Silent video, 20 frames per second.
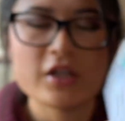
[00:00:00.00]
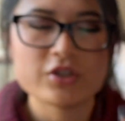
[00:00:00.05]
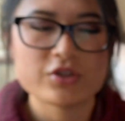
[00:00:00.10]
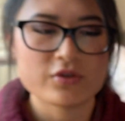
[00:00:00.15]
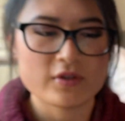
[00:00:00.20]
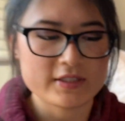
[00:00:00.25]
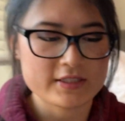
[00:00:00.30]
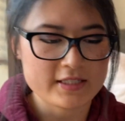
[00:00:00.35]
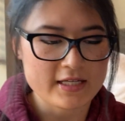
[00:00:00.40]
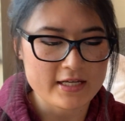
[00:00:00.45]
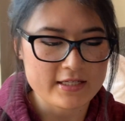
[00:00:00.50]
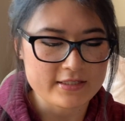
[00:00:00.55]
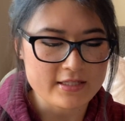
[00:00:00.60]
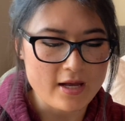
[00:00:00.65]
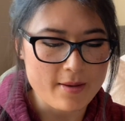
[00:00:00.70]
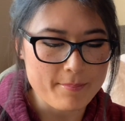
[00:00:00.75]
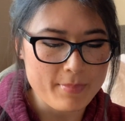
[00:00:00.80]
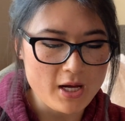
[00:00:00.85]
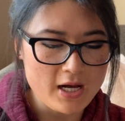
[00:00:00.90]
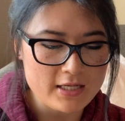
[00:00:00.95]
So it says, a
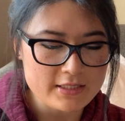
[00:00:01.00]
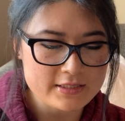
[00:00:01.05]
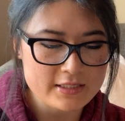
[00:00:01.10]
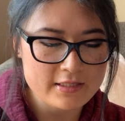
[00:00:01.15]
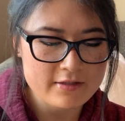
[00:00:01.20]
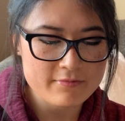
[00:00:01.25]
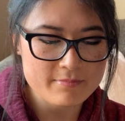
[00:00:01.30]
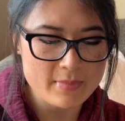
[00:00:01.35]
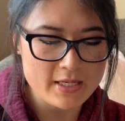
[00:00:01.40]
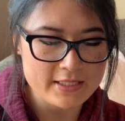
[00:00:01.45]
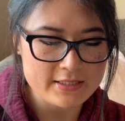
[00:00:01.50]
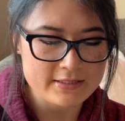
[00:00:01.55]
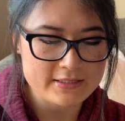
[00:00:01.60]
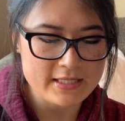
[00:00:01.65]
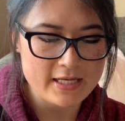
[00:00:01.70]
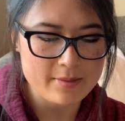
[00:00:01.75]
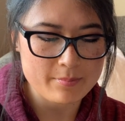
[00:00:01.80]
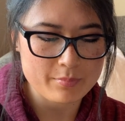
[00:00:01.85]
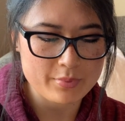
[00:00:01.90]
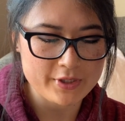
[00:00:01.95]
positive
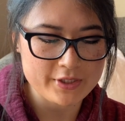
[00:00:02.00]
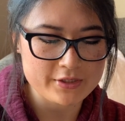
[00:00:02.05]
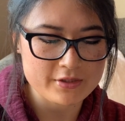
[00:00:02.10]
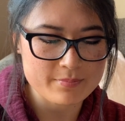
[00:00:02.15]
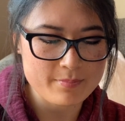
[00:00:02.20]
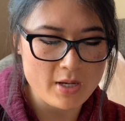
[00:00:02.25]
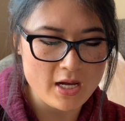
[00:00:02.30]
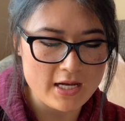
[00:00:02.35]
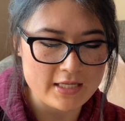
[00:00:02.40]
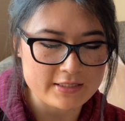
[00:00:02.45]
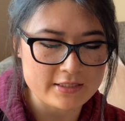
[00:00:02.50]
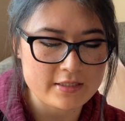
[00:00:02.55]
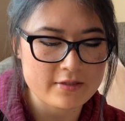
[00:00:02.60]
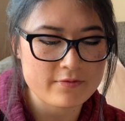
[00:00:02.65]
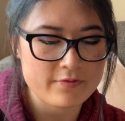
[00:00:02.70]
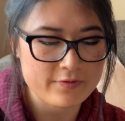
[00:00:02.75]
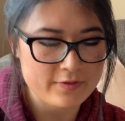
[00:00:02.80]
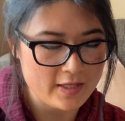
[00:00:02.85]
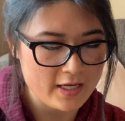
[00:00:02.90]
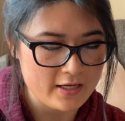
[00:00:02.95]
mindset brings positive
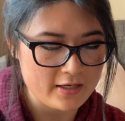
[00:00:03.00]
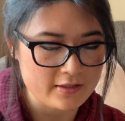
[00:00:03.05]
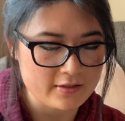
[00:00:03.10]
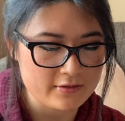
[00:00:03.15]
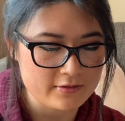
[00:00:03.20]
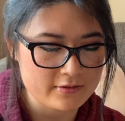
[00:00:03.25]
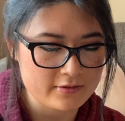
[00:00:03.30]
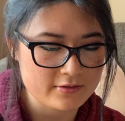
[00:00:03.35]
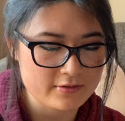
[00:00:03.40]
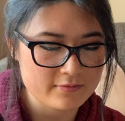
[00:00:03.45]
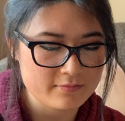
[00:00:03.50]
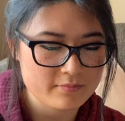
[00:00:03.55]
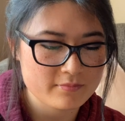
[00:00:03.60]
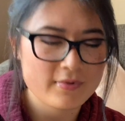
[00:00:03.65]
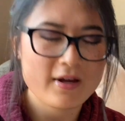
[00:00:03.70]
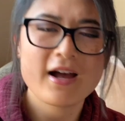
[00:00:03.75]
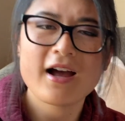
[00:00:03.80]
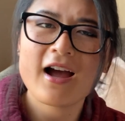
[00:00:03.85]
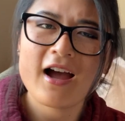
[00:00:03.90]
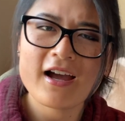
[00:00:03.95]
things.
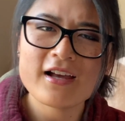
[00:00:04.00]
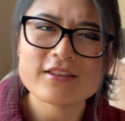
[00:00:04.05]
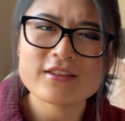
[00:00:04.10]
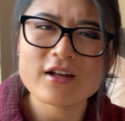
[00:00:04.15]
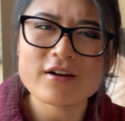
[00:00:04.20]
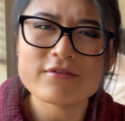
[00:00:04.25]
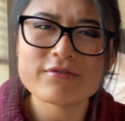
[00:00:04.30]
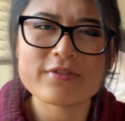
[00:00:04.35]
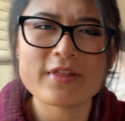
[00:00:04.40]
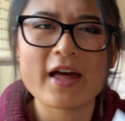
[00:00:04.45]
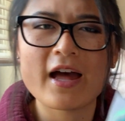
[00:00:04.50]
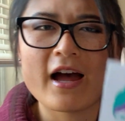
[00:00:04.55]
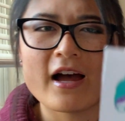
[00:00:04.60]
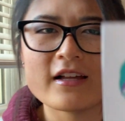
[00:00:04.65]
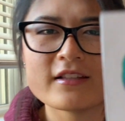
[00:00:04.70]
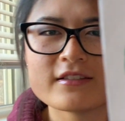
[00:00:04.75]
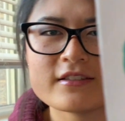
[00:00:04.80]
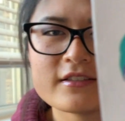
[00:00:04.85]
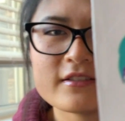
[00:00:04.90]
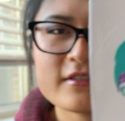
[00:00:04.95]
I love
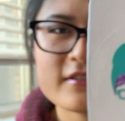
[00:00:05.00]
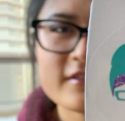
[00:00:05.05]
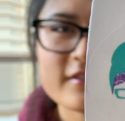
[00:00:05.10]
that.